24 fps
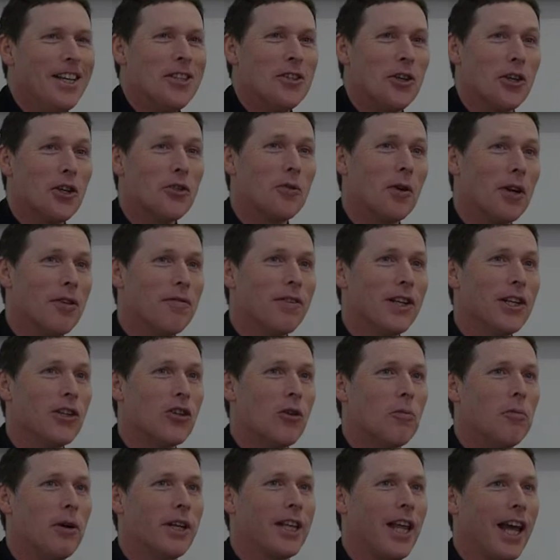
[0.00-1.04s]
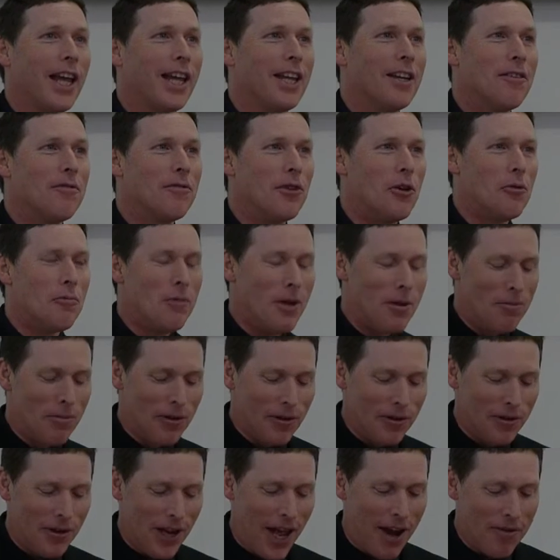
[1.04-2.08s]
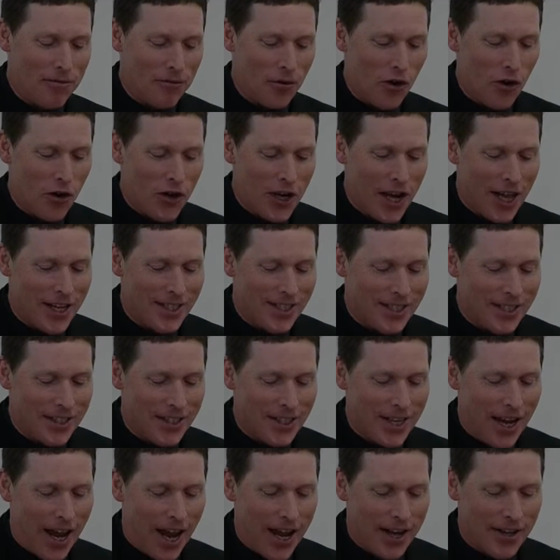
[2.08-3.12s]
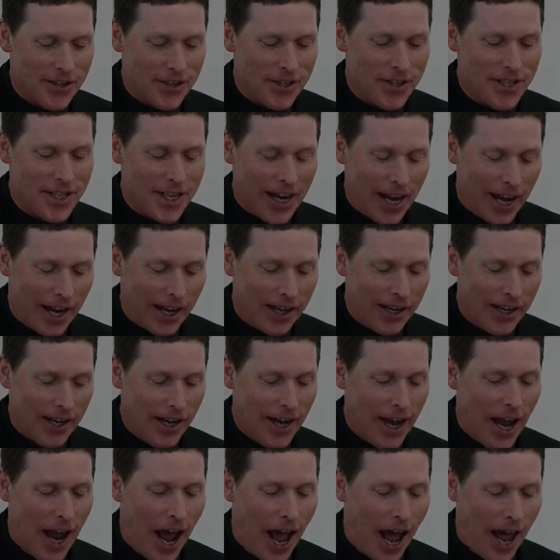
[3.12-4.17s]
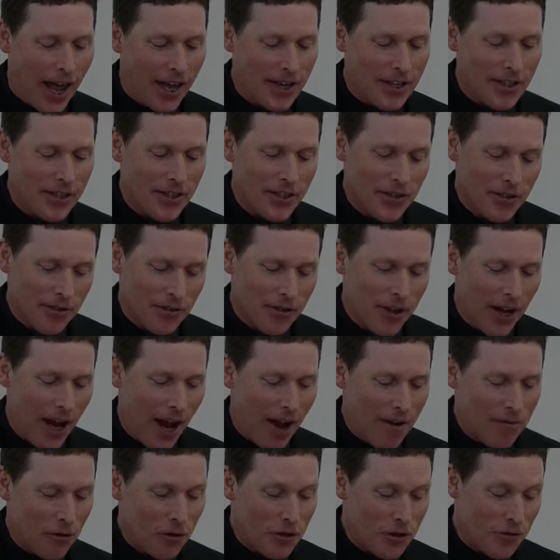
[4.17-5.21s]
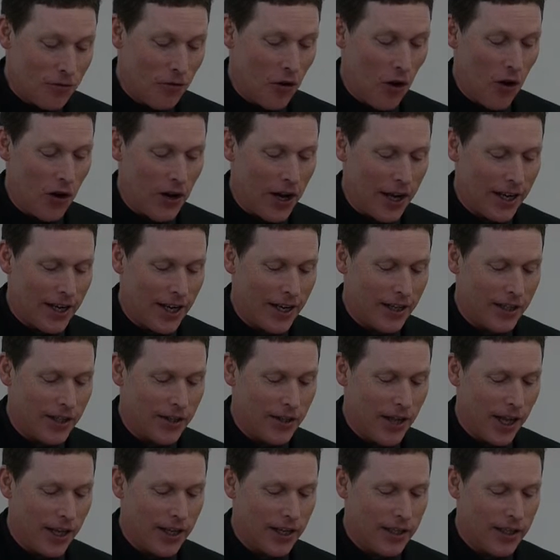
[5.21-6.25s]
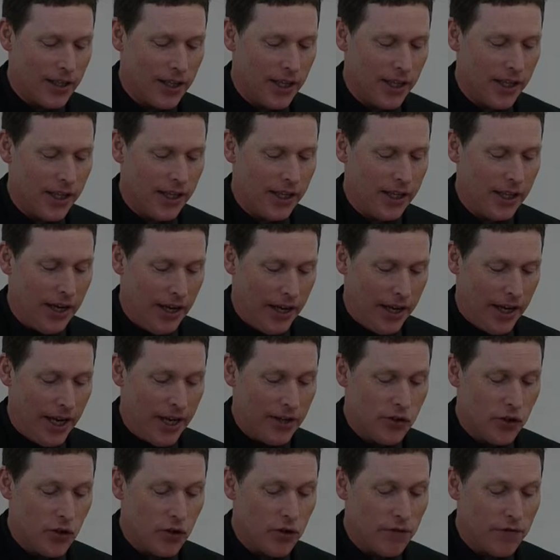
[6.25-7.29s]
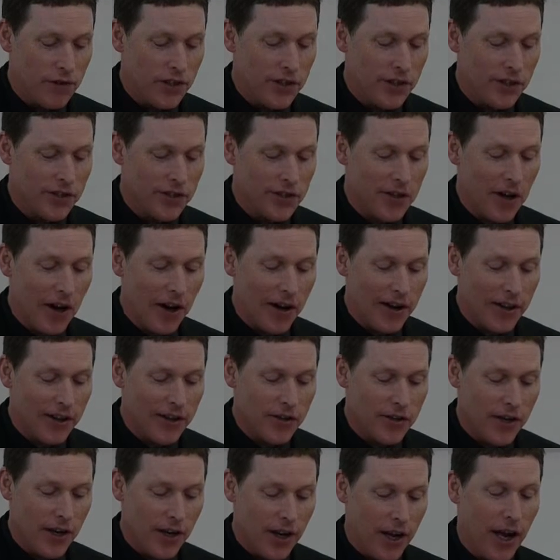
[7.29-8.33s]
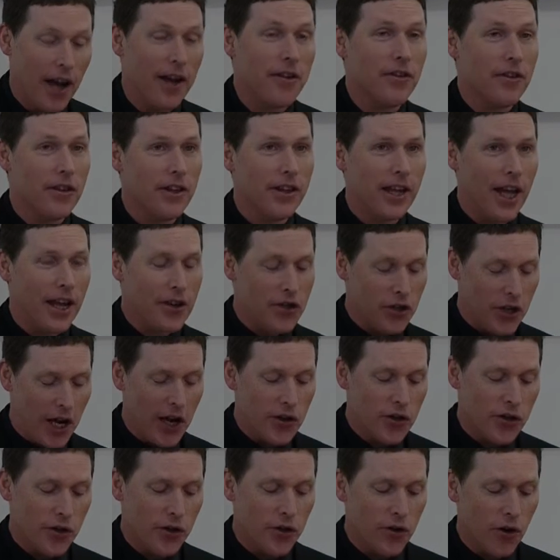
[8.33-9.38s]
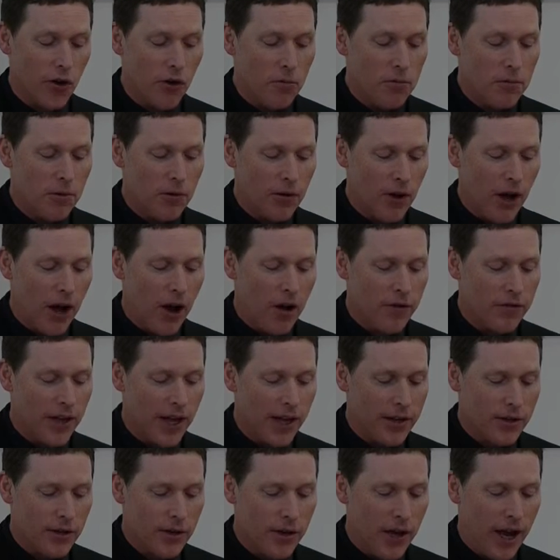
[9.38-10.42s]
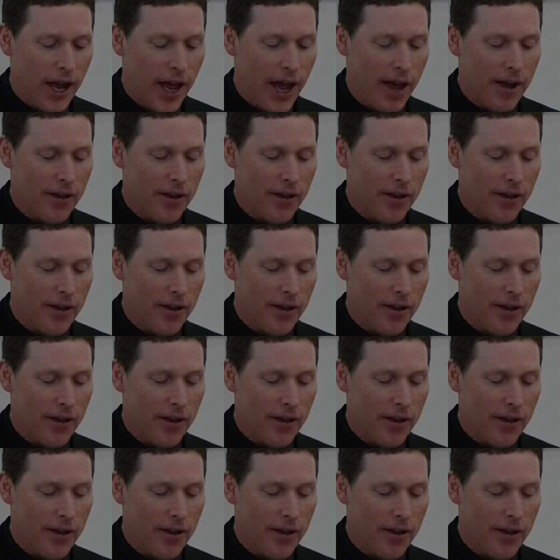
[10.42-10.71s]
So I just want to finish up by thanking a few people for organising today. And first of all, I'd like to thank the Institute of Physics in Ireland, the education group of that,